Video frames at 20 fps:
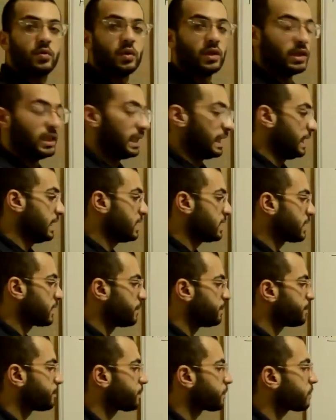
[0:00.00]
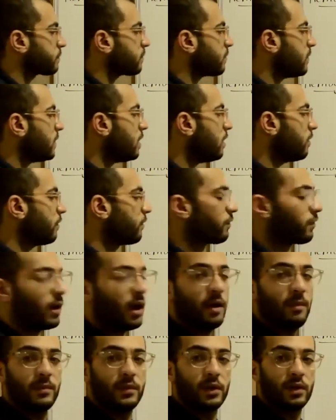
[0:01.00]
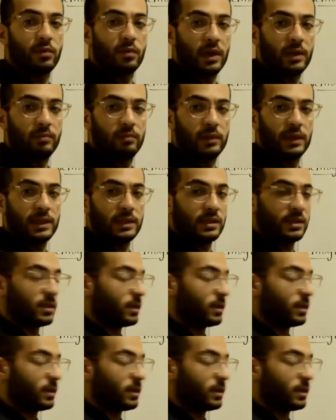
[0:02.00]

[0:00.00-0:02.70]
released from the red blood